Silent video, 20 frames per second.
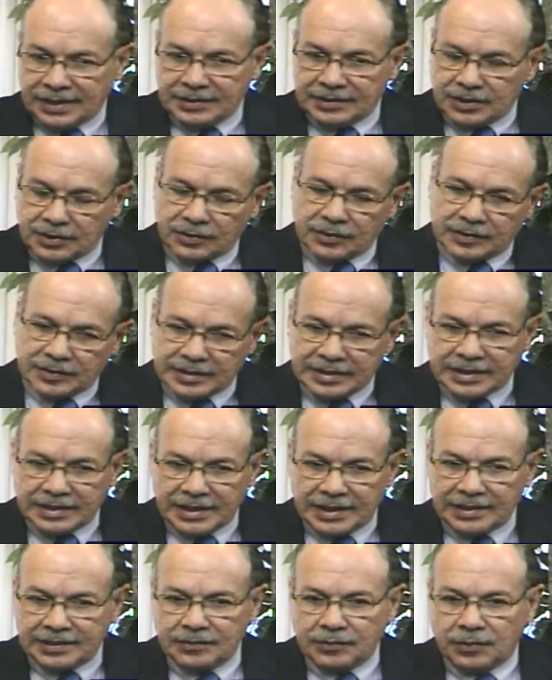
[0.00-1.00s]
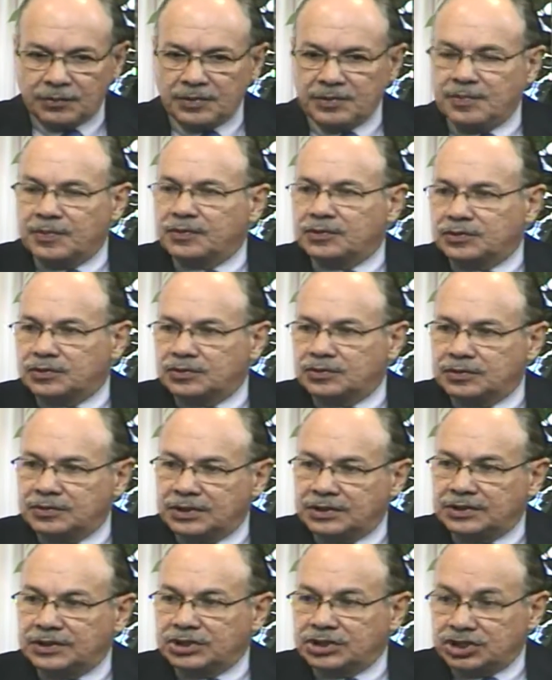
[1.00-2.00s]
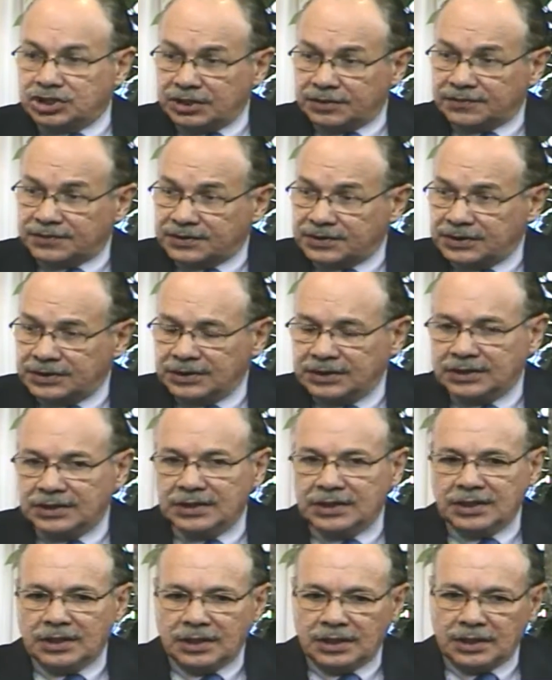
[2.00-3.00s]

you know, uh, uh, when we did the shift, right.